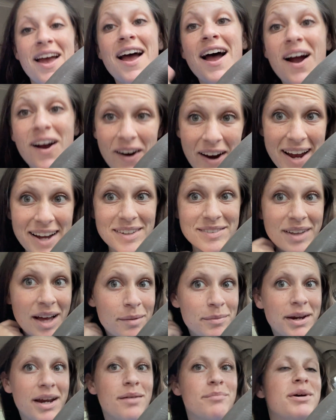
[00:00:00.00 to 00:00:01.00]
All right, I'm
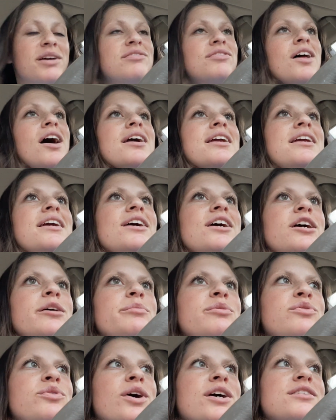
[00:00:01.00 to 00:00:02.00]
gonna end my vlog here
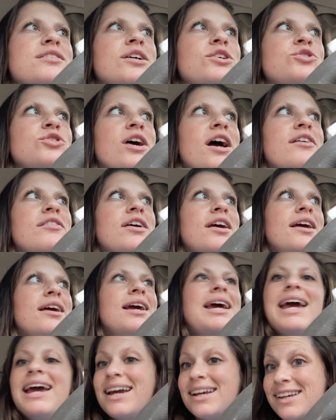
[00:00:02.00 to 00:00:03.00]
before I start
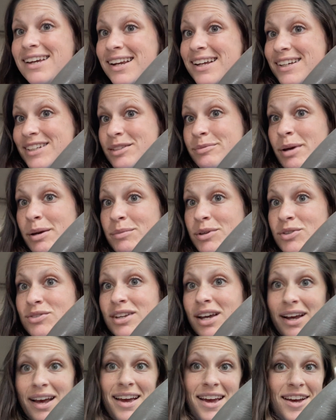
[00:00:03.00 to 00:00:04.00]
driving and getting into my
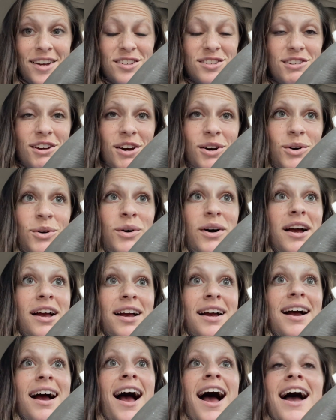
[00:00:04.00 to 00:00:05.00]
music. So
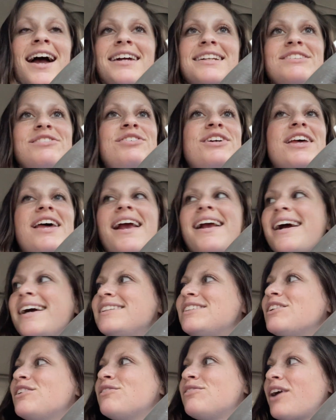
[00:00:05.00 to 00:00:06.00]
I feel like I
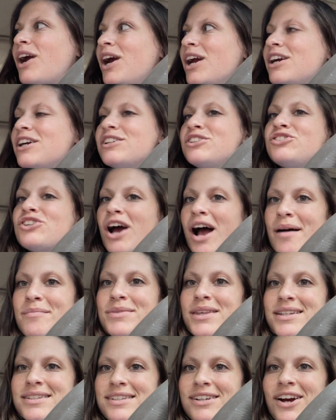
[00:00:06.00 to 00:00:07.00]
did a very good job
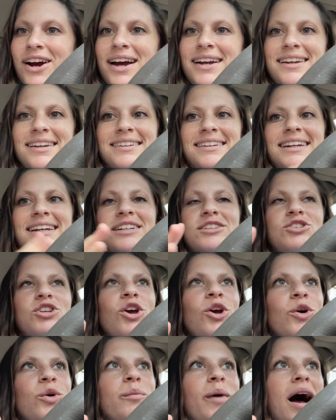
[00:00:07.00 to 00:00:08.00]
this year. I didn't eat
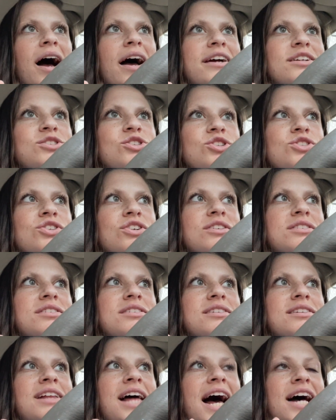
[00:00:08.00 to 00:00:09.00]
too much.
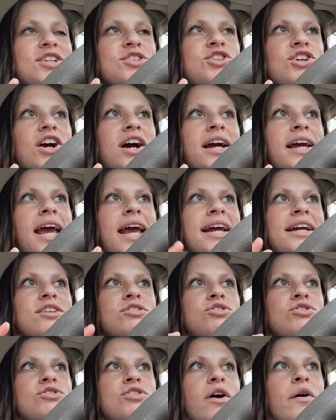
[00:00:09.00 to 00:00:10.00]
Last year I ate
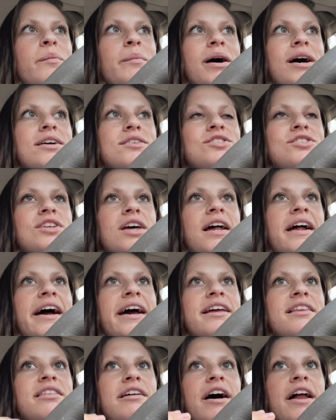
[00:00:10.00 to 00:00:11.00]
so much that
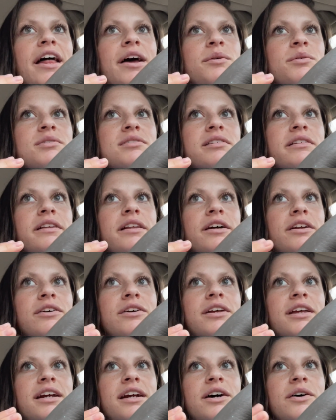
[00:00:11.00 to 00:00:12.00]
I thought I was
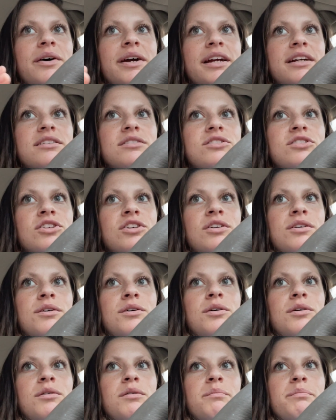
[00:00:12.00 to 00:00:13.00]
literally going
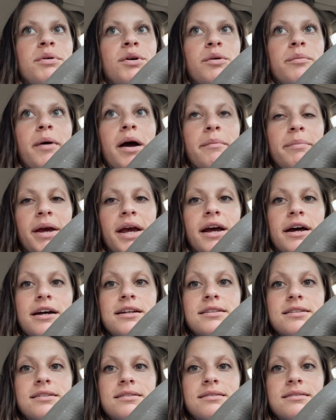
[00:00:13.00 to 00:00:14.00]
to poop my
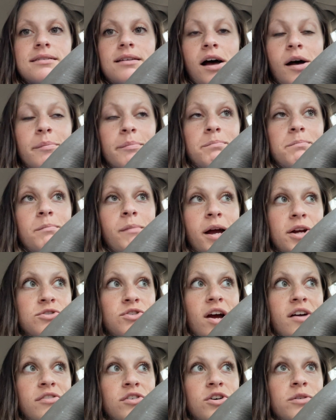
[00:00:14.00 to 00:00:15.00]
pants on my
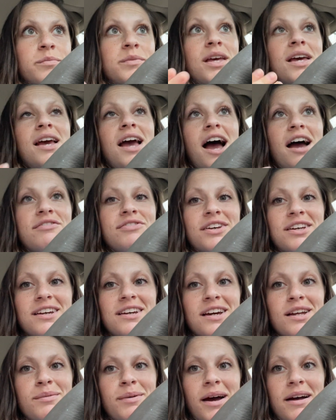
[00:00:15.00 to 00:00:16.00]
drive home. I feel
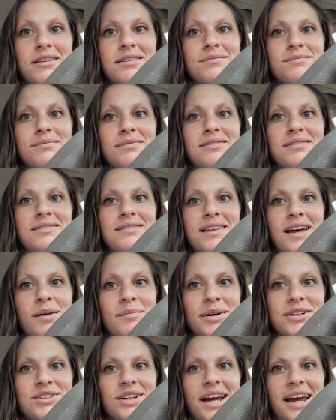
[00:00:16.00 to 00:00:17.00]
good about how
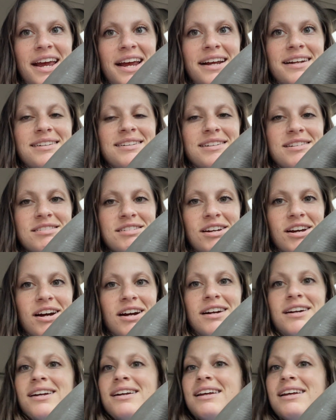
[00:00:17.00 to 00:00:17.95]
much I ate this year.